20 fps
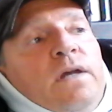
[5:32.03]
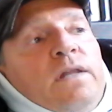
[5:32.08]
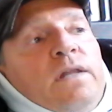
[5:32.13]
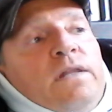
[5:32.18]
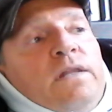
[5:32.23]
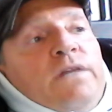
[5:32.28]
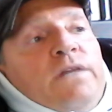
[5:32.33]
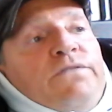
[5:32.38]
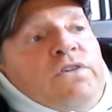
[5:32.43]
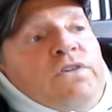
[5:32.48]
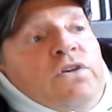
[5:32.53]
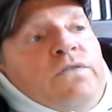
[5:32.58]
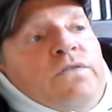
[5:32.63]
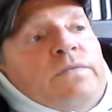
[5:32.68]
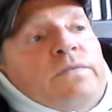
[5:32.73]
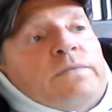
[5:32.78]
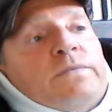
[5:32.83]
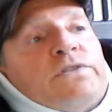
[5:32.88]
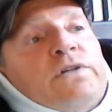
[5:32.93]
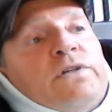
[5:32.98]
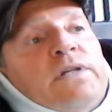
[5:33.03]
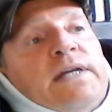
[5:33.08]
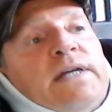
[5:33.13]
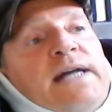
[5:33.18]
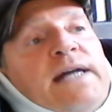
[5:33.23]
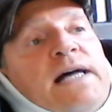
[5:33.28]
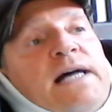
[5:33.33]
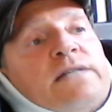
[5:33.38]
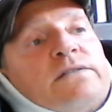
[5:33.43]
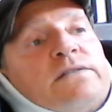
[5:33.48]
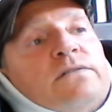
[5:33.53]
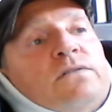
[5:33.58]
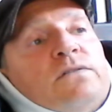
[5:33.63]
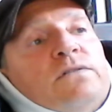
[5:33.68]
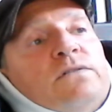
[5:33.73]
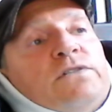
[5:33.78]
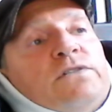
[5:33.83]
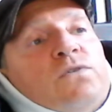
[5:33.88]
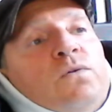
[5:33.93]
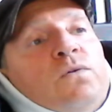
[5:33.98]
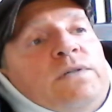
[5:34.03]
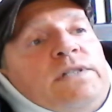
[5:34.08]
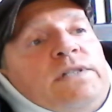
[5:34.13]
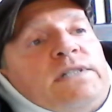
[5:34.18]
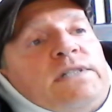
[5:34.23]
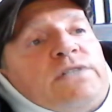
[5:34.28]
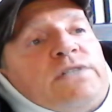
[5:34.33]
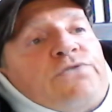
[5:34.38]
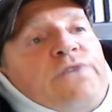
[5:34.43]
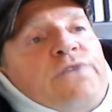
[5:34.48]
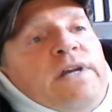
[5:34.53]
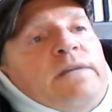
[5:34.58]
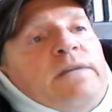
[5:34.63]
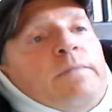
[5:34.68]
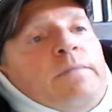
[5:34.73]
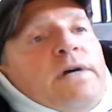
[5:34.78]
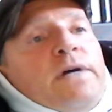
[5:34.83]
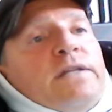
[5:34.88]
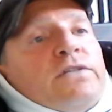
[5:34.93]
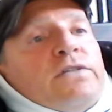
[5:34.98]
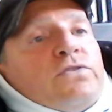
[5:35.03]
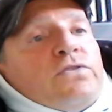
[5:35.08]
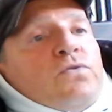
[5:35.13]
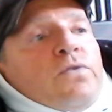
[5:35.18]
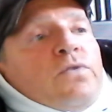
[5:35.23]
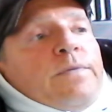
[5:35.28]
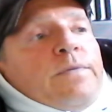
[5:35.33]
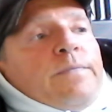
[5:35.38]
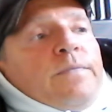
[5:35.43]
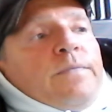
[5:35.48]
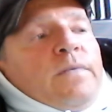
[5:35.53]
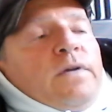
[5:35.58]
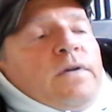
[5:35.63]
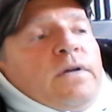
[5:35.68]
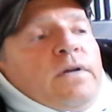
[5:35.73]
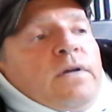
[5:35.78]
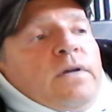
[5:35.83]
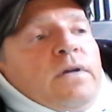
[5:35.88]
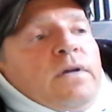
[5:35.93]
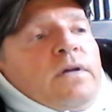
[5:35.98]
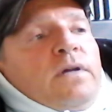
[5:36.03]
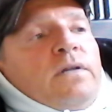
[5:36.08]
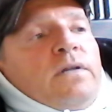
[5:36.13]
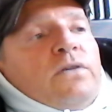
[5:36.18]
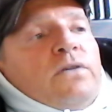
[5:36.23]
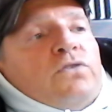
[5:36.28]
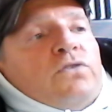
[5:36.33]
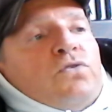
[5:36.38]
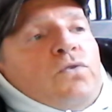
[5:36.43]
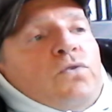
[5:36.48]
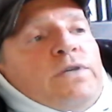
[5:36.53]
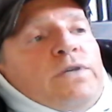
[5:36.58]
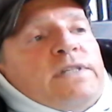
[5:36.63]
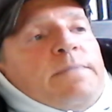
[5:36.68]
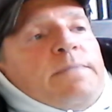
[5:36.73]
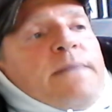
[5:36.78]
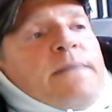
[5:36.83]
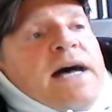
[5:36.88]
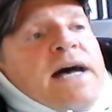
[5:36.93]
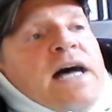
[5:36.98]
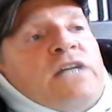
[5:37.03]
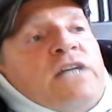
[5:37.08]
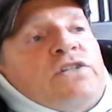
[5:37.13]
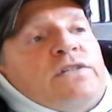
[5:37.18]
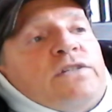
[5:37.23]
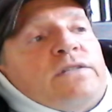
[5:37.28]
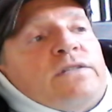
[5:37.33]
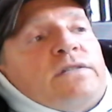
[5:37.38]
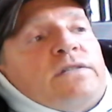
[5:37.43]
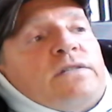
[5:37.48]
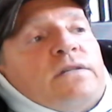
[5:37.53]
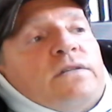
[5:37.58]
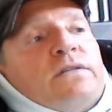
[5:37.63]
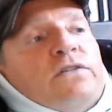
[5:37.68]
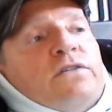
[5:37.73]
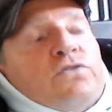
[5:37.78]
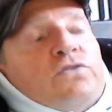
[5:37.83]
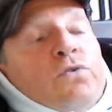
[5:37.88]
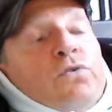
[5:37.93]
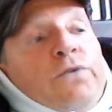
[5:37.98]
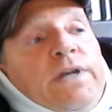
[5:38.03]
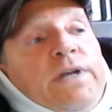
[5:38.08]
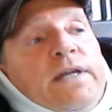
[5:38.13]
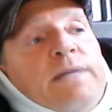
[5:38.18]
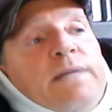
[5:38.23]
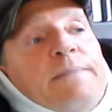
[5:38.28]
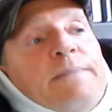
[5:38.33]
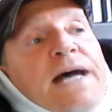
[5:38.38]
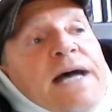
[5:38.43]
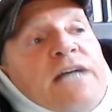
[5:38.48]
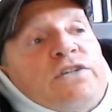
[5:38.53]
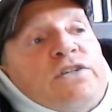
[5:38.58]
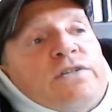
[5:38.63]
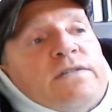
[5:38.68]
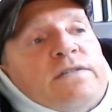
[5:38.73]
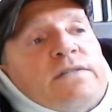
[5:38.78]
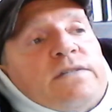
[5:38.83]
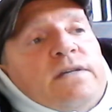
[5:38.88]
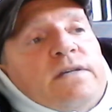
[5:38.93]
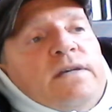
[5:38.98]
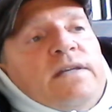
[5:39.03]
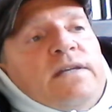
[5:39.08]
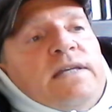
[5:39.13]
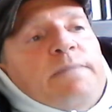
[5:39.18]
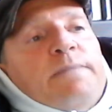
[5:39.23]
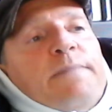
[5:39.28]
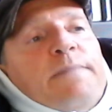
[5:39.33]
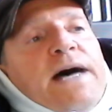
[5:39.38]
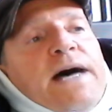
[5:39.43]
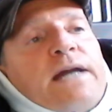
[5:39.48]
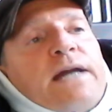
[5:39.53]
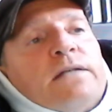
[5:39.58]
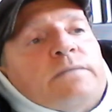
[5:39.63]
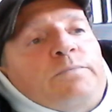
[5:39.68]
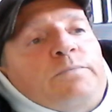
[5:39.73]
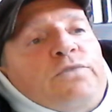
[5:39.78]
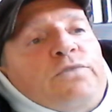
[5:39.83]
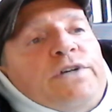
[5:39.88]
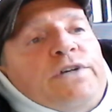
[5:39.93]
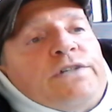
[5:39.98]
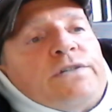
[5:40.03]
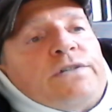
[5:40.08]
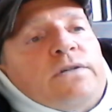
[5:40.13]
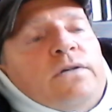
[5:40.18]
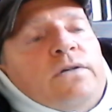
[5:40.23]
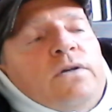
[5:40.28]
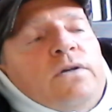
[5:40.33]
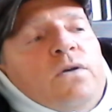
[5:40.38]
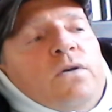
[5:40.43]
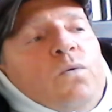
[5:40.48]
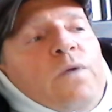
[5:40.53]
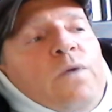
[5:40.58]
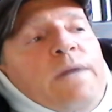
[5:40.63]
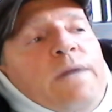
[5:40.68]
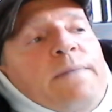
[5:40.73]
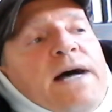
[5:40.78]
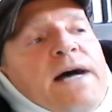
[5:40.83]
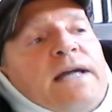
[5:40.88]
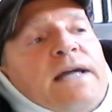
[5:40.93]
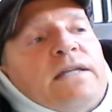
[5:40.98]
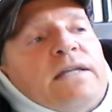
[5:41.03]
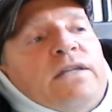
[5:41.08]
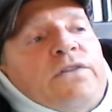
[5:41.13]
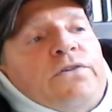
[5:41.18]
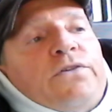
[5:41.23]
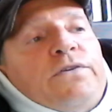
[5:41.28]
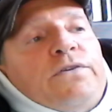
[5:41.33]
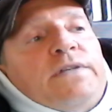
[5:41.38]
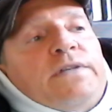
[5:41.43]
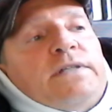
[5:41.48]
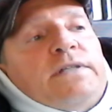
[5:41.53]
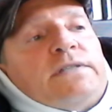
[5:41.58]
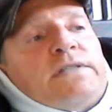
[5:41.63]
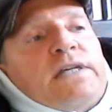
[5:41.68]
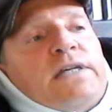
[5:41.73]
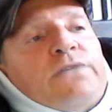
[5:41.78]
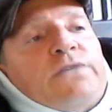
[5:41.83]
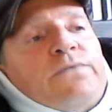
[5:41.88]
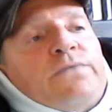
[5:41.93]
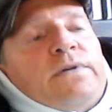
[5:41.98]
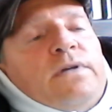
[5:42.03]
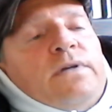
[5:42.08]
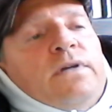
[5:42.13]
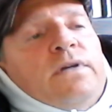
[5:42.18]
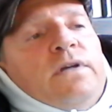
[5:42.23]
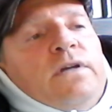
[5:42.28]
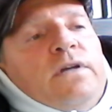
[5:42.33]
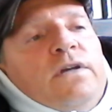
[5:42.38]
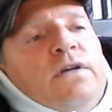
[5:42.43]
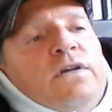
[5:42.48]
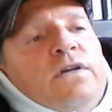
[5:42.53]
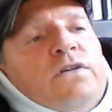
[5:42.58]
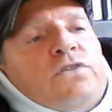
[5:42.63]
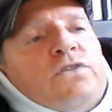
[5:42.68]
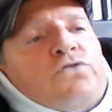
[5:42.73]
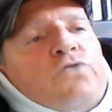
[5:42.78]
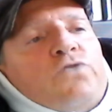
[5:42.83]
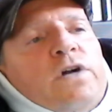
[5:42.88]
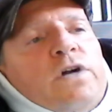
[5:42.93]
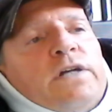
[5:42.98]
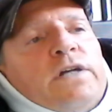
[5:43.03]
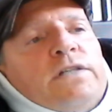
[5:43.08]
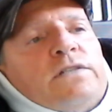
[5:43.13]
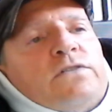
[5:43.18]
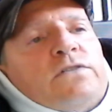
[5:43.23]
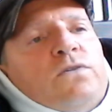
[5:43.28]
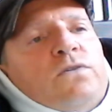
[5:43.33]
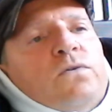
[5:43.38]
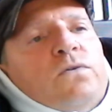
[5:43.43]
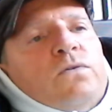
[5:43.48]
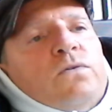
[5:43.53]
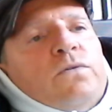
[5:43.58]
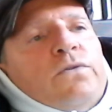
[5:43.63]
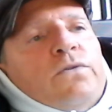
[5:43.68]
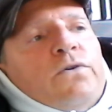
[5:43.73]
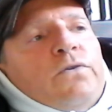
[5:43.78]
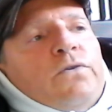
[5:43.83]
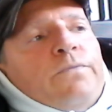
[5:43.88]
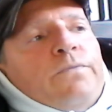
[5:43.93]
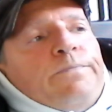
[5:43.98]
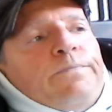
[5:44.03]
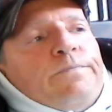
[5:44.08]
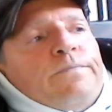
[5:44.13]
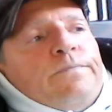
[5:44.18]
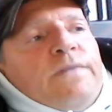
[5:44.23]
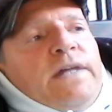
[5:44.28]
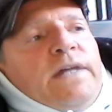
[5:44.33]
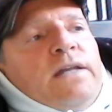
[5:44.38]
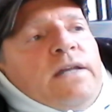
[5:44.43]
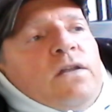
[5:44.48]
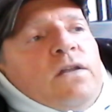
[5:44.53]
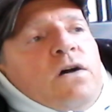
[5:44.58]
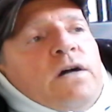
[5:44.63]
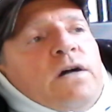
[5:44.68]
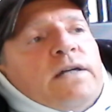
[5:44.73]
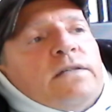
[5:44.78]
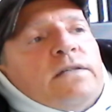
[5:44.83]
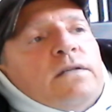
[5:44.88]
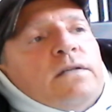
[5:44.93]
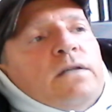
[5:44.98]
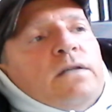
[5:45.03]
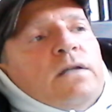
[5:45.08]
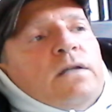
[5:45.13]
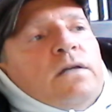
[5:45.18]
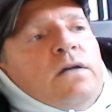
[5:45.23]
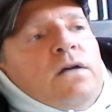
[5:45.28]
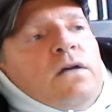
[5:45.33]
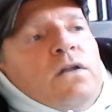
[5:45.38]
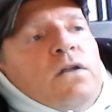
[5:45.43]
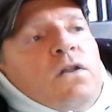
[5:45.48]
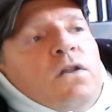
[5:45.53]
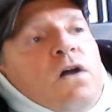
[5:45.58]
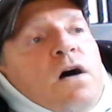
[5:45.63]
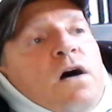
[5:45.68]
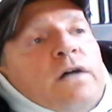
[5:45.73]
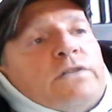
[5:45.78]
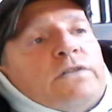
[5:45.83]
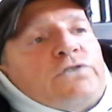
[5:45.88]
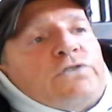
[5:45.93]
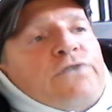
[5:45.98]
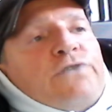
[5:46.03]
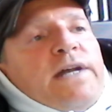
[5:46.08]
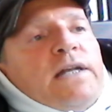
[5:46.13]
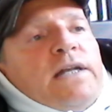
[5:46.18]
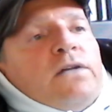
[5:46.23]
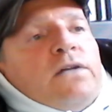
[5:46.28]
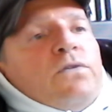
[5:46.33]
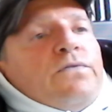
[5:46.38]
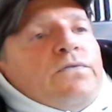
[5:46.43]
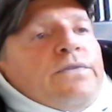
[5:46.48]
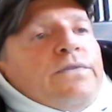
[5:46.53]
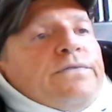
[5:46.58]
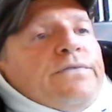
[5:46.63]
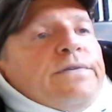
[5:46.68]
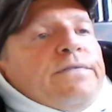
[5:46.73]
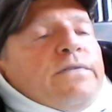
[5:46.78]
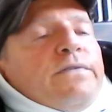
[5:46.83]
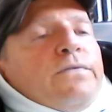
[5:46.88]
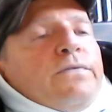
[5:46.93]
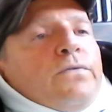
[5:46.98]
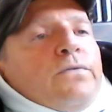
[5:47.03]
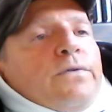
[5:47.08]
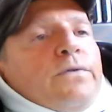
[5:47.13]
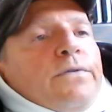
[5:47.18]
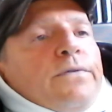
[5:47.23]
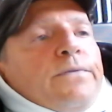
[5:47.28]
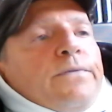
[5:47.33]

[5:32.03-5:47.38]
The view from Stirling Castle is only strained by the storm. The story imagines the storied imagines the embattled bridge, way back in the 13th century, strong in stone, though then long in log, straddling over the River Forth.